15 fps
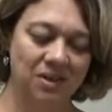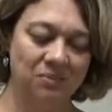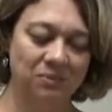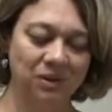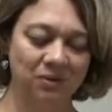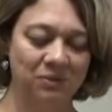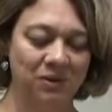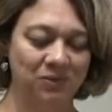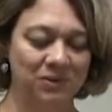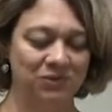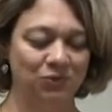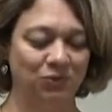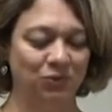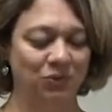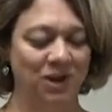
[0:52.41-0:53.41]
Bilbo was
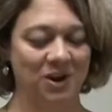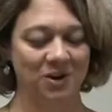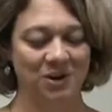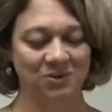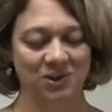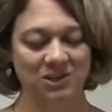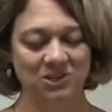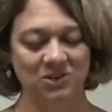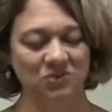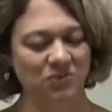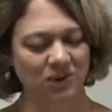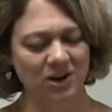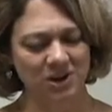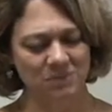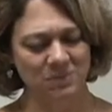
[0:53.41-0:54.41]
very rich and
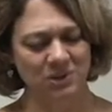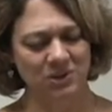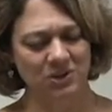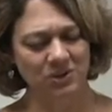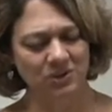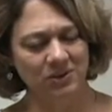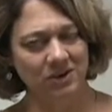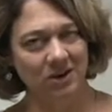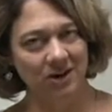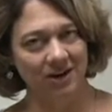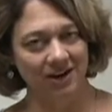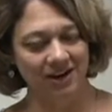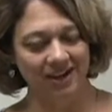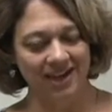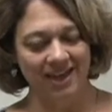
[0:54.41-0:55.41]
very
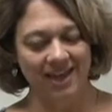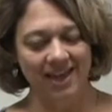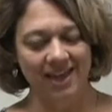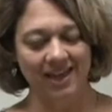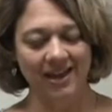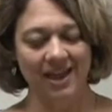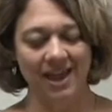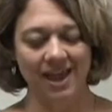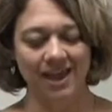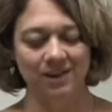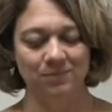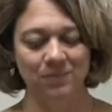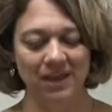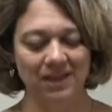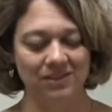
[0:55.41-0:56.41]
peculiar and
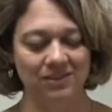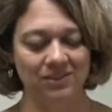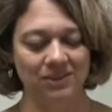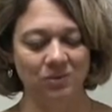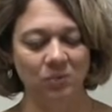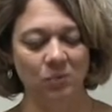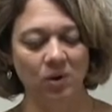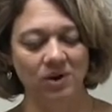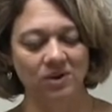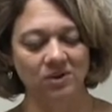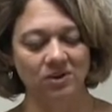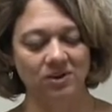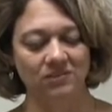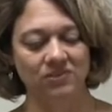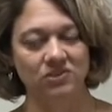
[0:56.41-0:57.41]
had been the
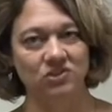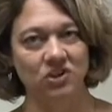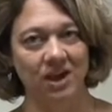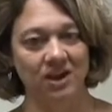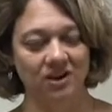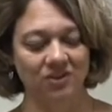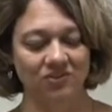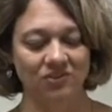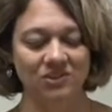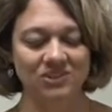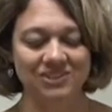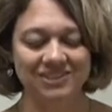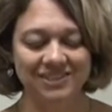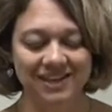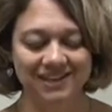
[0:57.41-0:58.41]
wonder of the Shire for
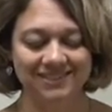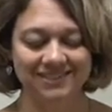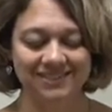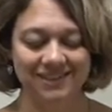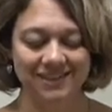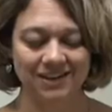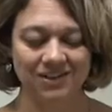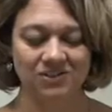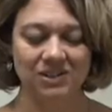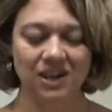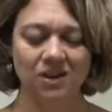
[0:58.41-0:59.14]
60 years,